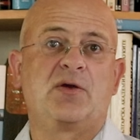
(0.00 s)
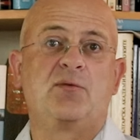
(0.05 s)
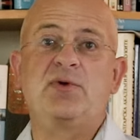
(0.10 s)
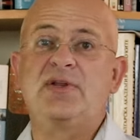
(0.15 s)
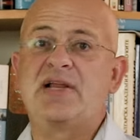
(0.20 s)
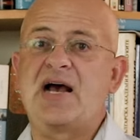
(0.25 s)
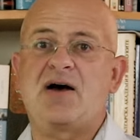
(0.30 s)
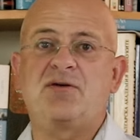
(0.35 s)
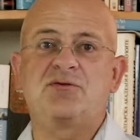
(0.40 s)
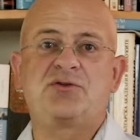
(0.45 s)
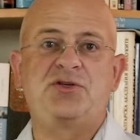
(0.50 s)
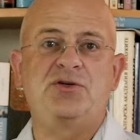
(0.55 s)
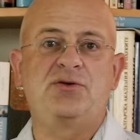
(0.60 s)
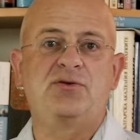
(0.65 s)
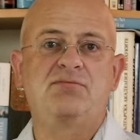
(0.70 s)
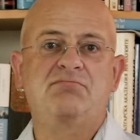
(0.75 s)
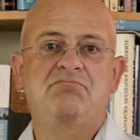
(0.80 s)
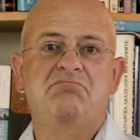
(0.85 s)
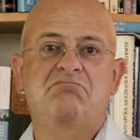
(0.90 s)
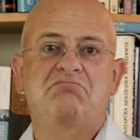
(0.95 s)
Without
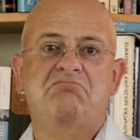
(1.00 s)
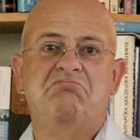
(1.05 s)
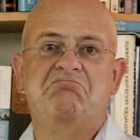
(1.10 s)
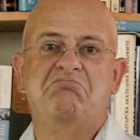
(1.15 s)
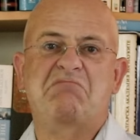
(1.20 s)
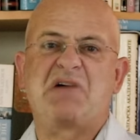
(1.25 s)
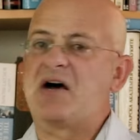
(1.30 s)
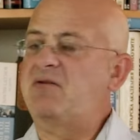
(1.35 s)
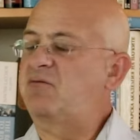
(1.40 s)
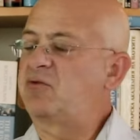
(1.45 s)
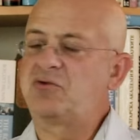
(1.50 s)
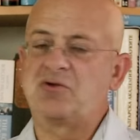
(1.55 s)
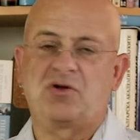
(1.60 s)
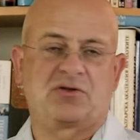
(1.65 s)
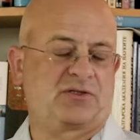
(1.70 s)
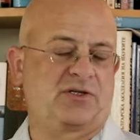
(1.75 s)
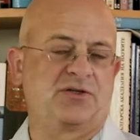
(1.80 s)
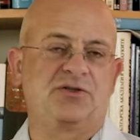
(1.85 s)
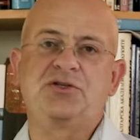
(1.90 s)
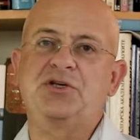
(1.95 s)
you, I would
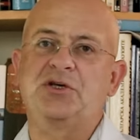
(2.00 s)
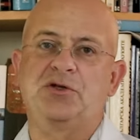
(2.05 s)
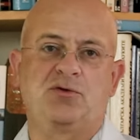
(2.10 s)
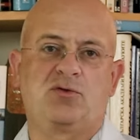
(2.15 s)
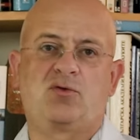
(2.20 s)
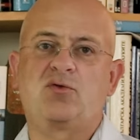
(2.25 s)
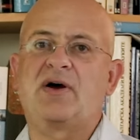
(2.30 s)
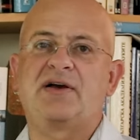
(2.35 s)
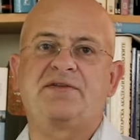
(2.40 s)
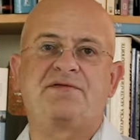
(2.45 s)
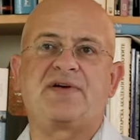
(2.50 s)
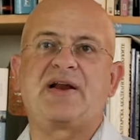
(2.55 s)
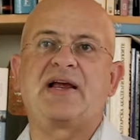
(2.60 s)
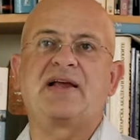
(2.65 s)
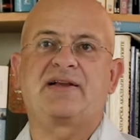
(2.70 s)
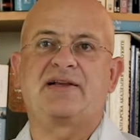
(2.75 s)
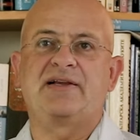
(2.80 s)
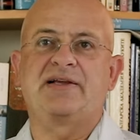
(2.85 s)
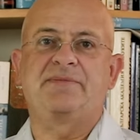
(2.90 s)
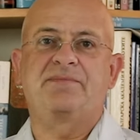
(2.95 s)
not continue, quite
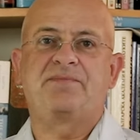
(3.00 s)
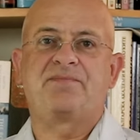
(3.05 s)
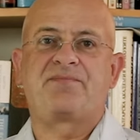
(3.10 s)
frankly.